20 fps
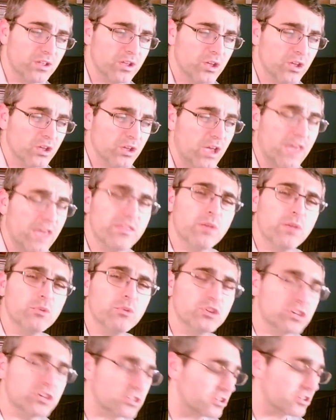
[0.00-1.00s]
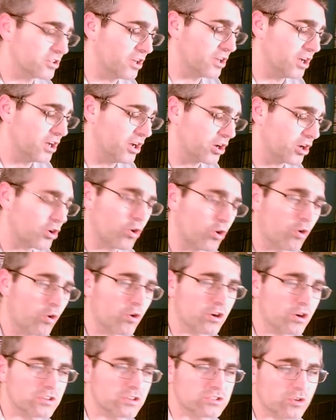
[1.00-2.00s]
And then when you get to the
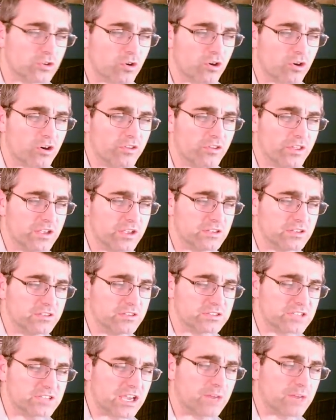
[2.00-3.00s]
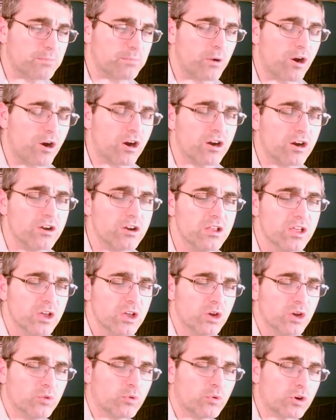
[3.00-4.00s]
chorus or the second part,
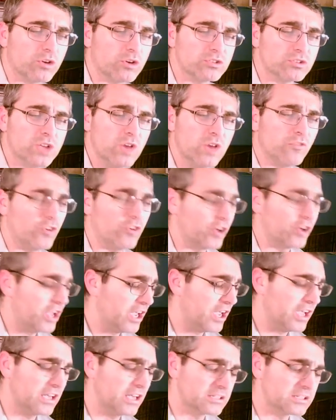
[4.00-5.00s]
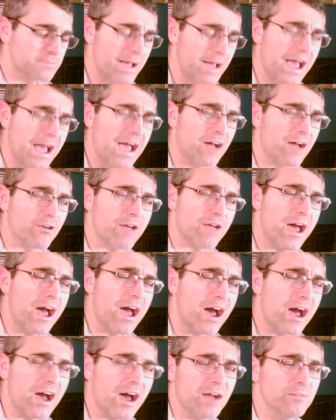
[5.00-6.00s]
where it goes, for He's my
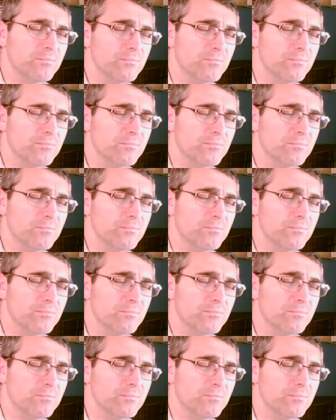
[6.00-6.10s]
rock,